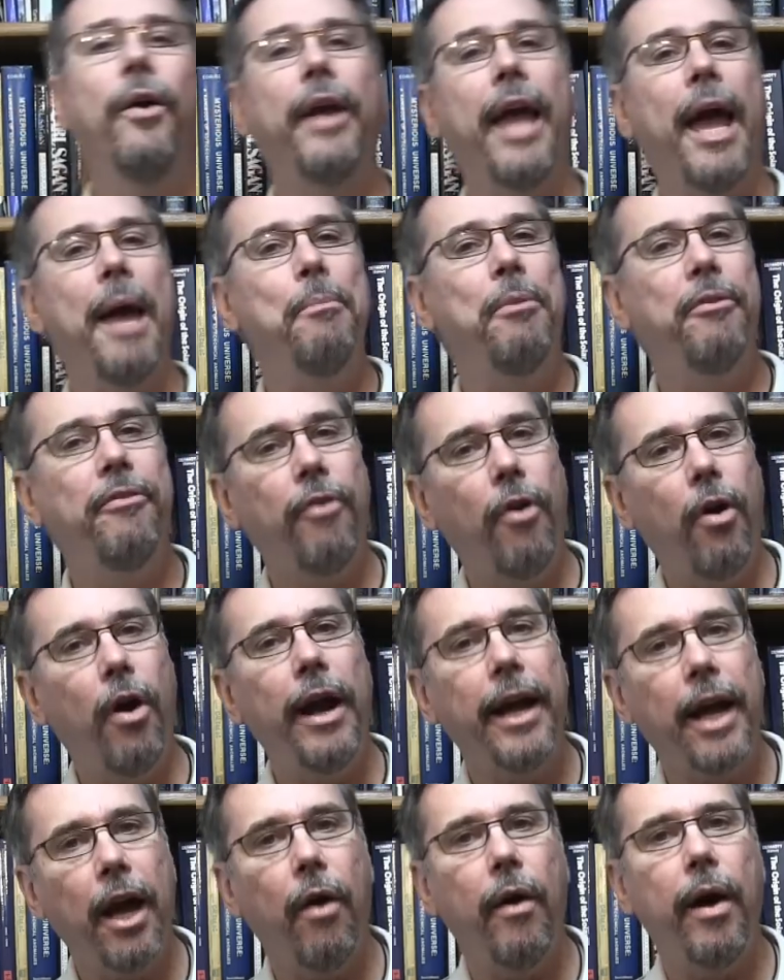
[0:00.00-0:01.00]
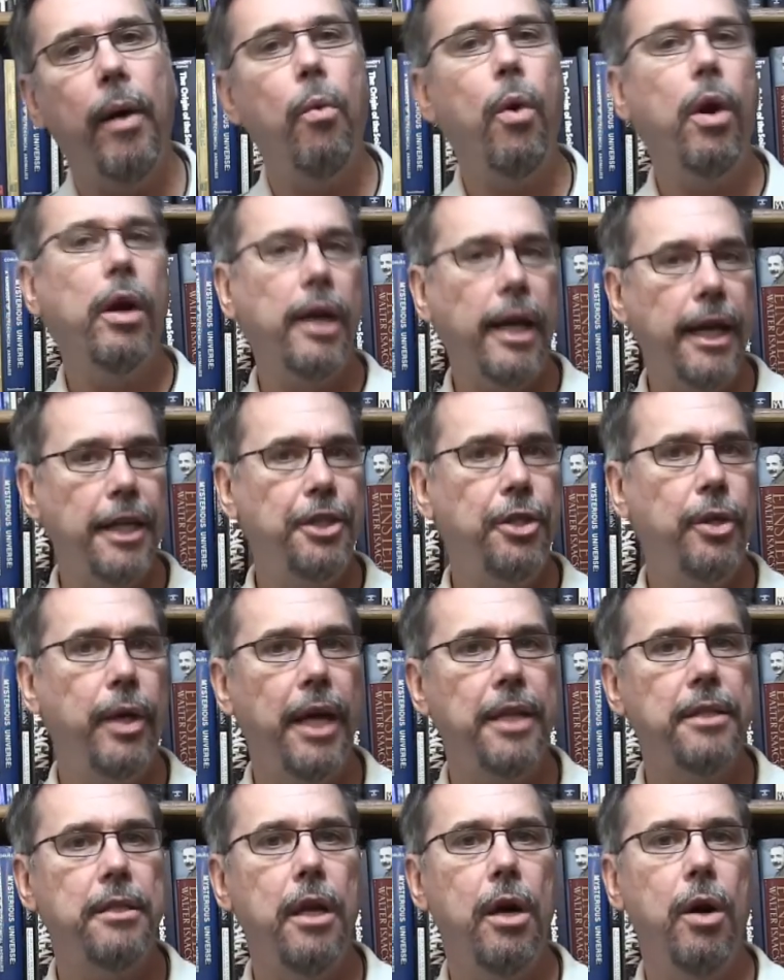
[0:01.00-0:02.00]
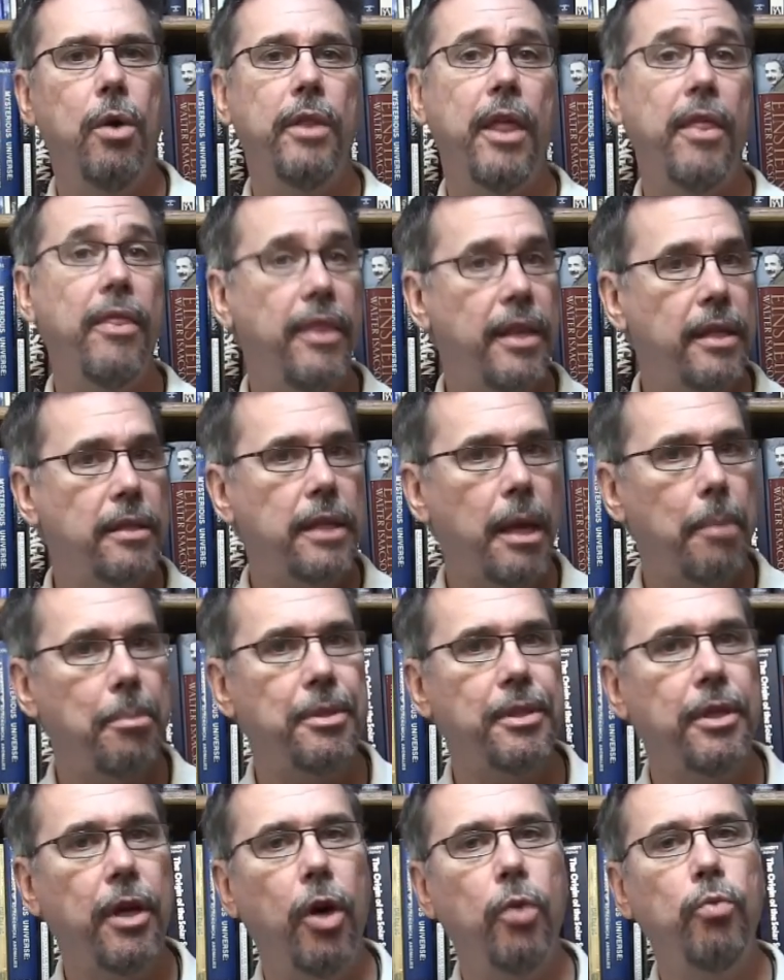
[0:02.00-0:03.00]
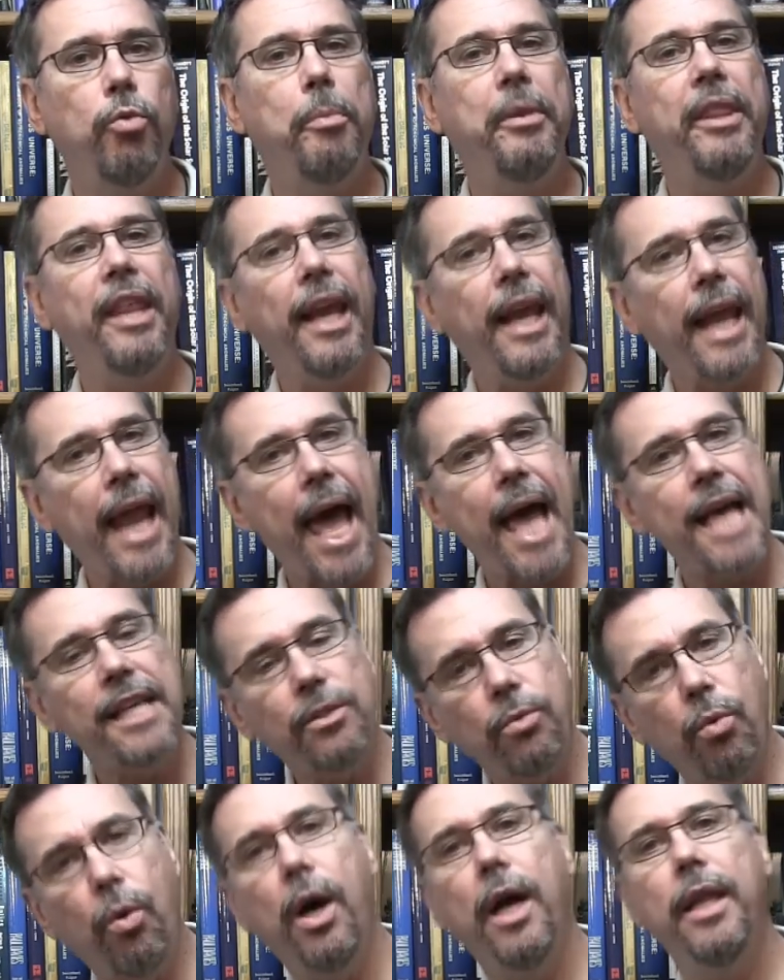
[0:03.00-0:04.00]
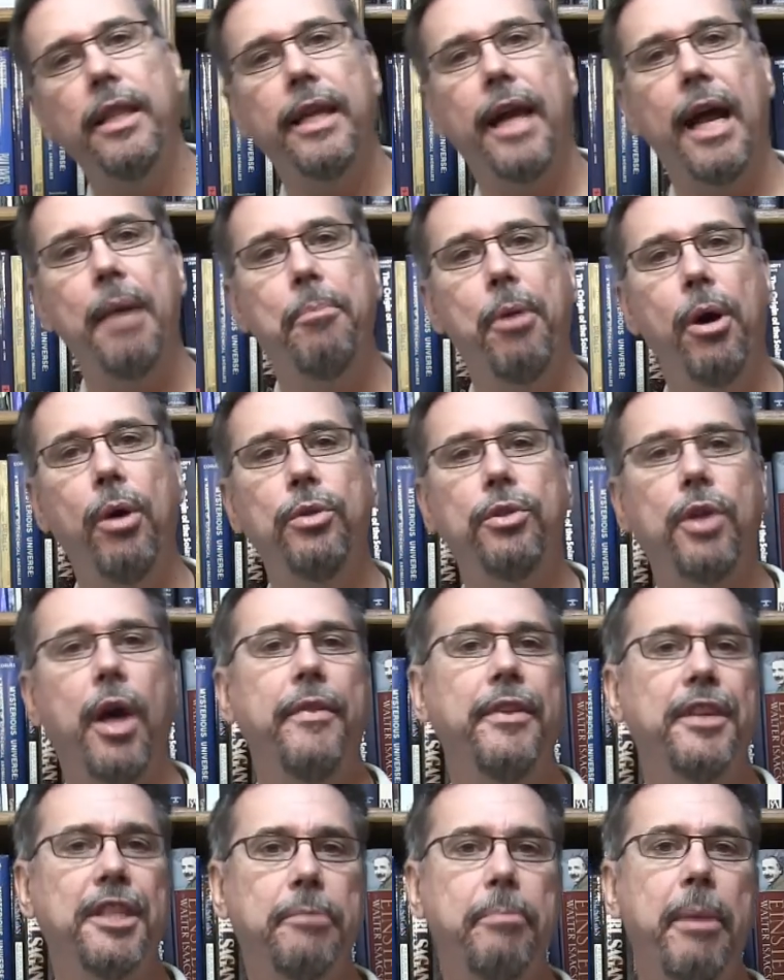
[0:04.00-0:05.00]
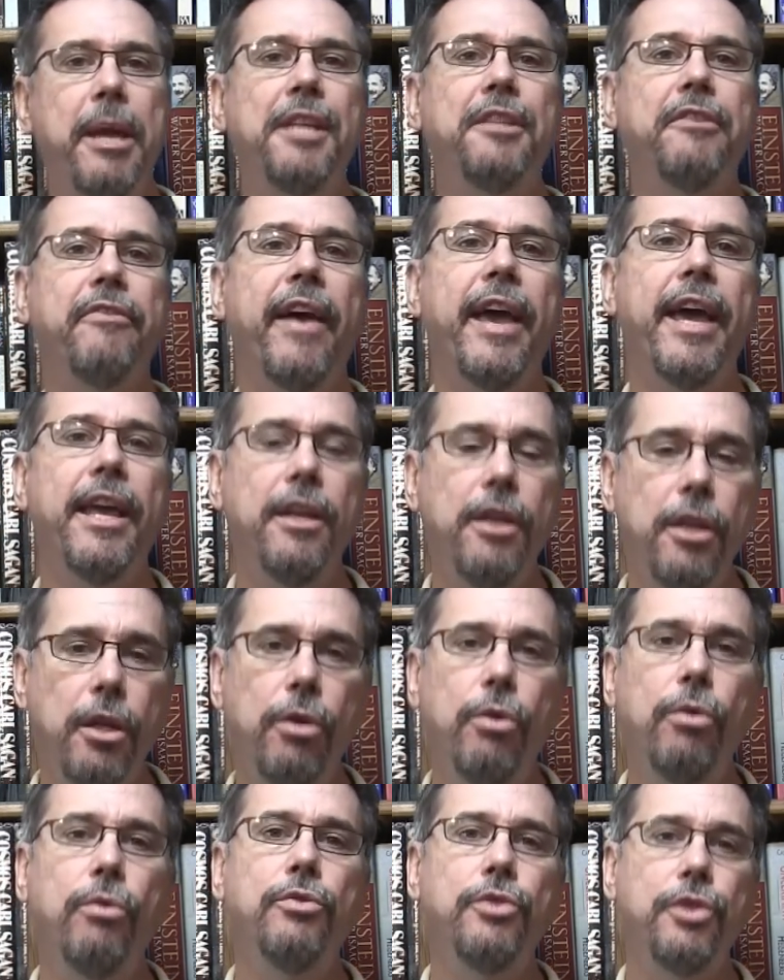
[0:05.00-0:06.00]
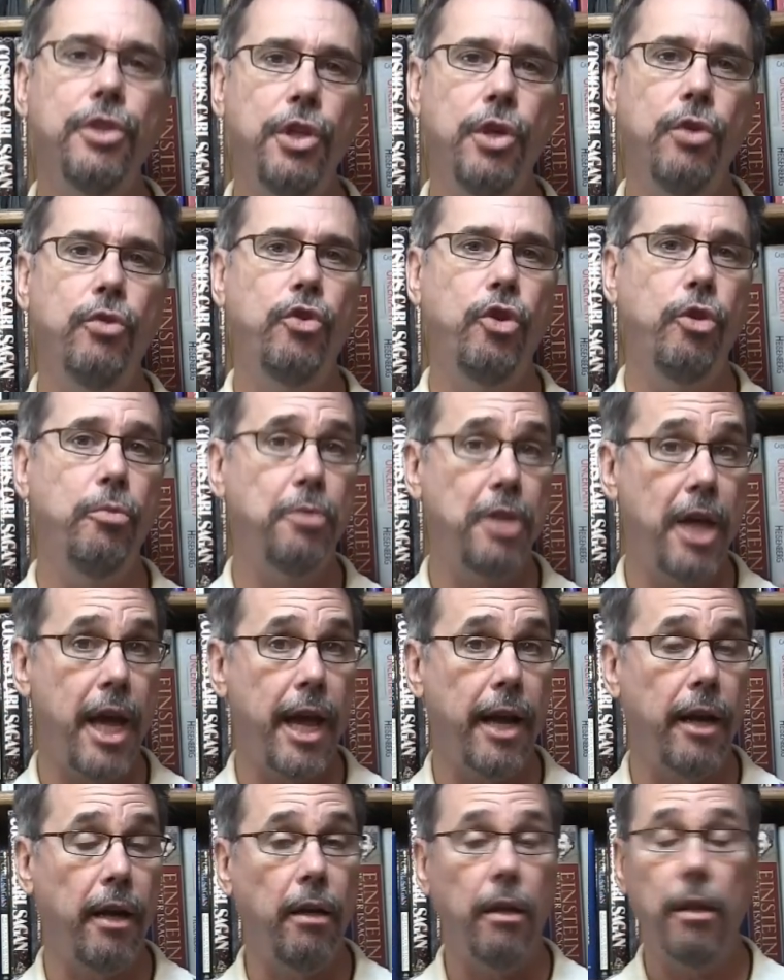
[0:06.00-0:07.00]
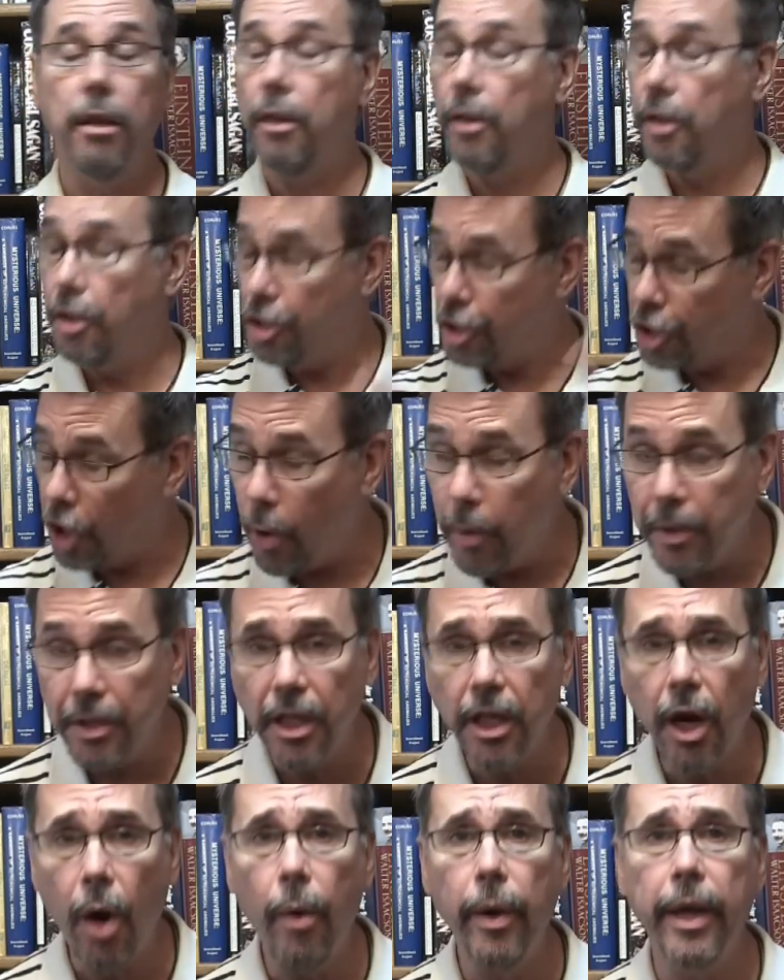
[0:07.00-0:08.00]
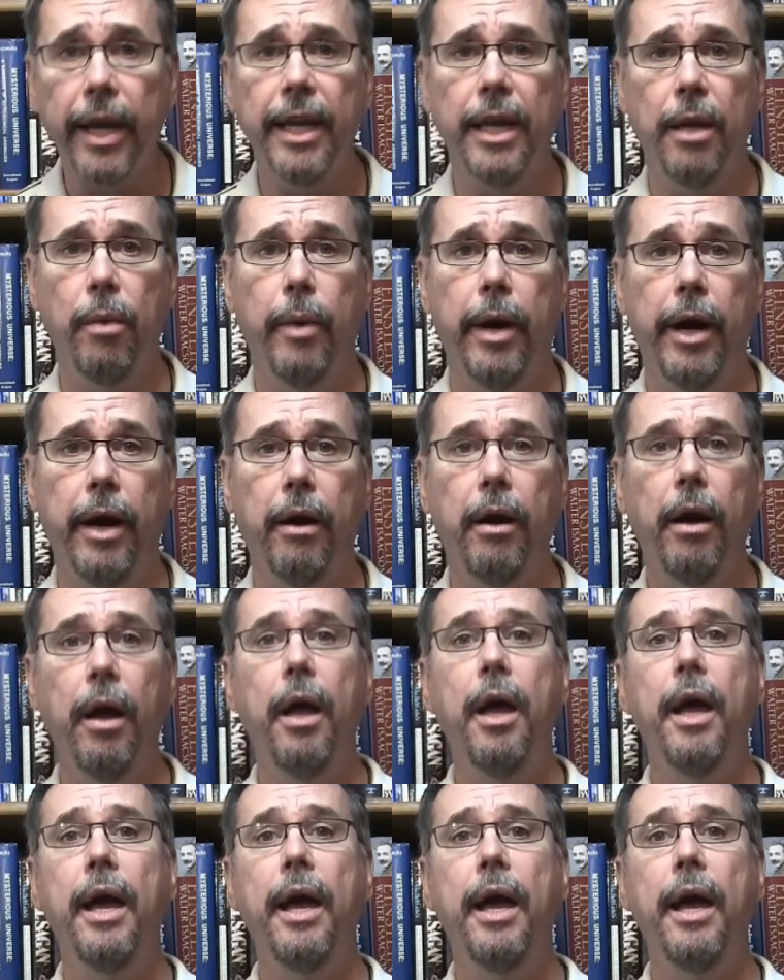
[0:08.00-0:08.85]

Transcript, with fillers: okay, before I go, I wanted to let you guys know that this episode will be the last one that I post on the Space Fan News YouTube channel. The show isn't going anywhere.